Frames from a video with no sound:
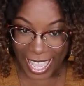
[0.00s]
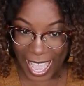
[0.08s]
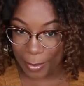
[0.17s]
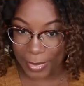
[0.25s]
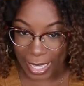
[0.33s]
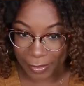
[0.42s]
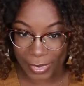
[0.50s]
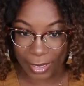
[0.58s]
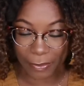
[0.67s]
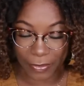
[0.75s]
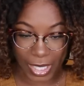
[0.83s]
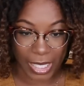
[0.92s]
I'm definitely
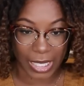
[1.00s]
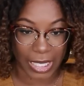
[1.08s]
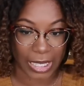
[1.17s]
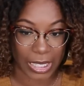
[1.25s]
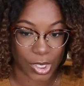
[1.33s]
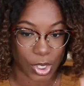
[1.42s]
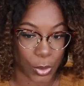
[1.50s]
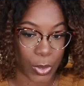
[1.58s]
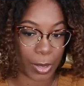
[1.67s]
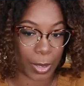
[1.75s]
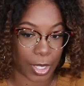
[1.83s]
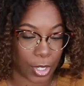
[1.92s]
feeling the
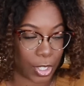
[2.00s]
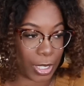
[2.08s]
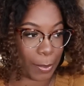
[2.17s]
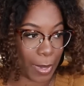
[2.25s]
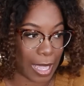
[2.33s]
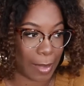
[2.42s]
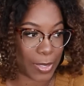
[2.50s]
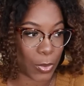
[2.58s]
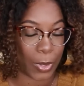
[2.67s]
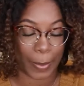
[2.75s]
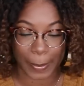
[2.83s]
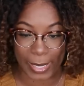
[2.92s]
shorter curly bobs
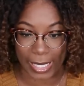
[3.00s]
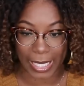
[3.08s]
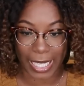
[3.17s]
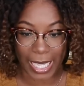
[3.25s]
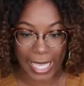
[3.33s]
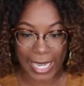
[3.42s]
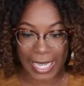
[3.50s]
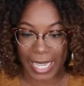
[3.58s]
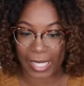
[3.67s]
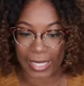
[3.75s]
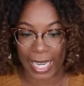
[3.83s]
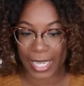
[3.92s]
on me
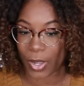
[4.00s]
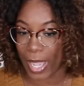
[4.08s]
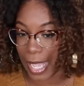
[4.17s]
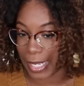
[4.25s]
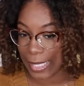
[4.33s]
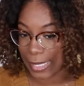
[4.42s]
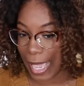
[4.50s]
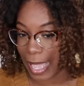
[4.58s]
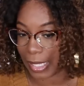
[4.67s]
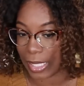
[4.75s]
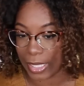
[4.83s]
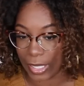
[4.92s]
now that I know how to style it,